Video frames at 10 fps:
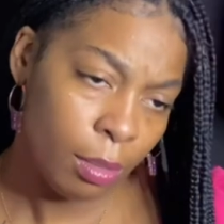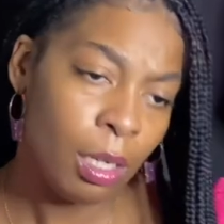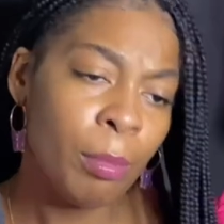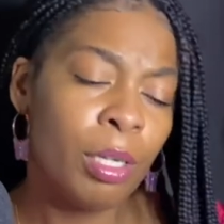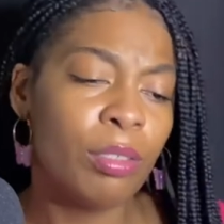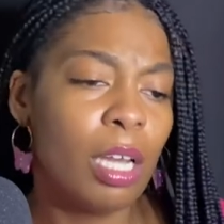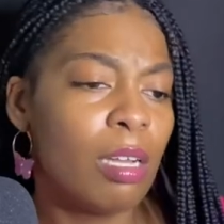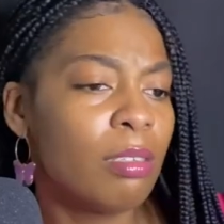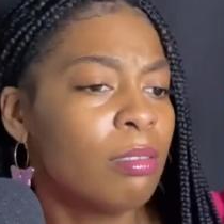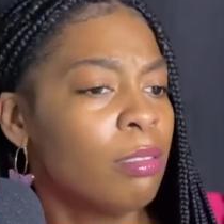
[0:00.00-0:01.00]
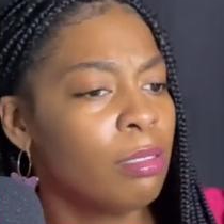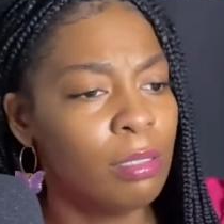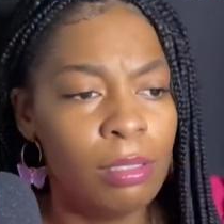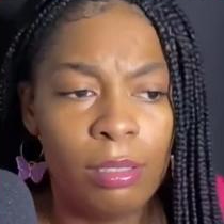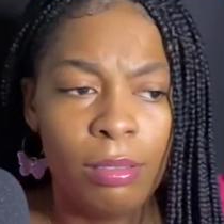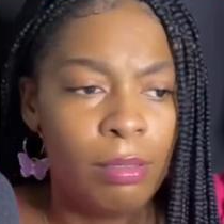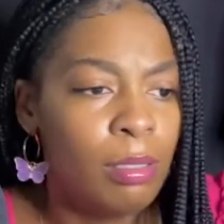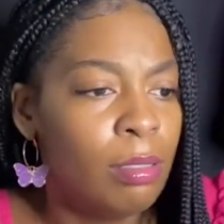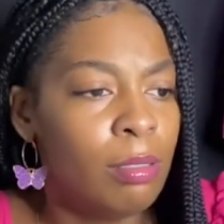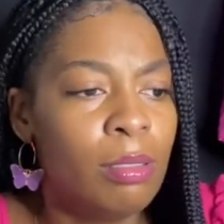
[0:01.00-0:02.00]
Come on, y'all.
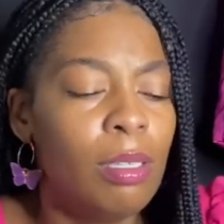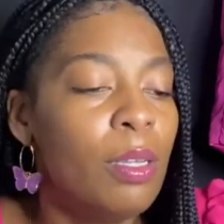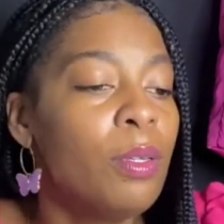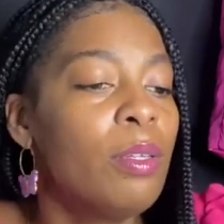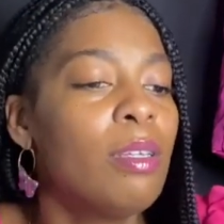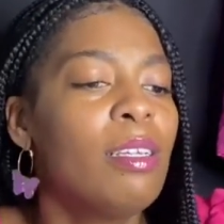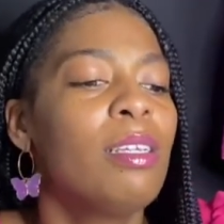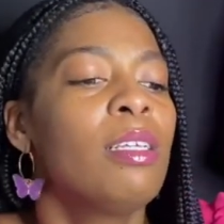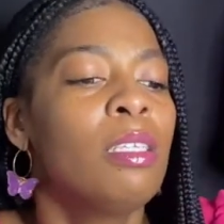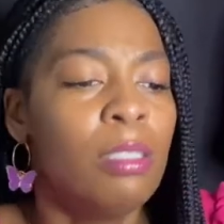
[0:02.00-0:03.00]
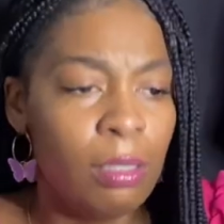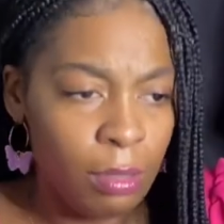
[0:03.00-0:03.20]
Hey.